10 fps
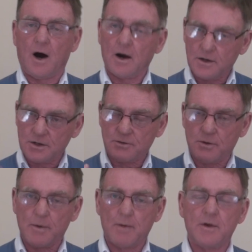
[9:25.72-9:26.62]
I can just
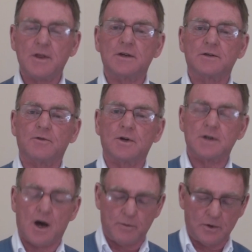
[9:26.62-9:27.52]
remember this, for
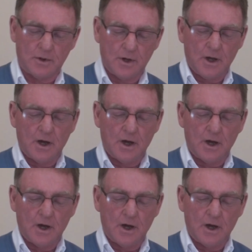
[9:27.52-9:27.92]
example.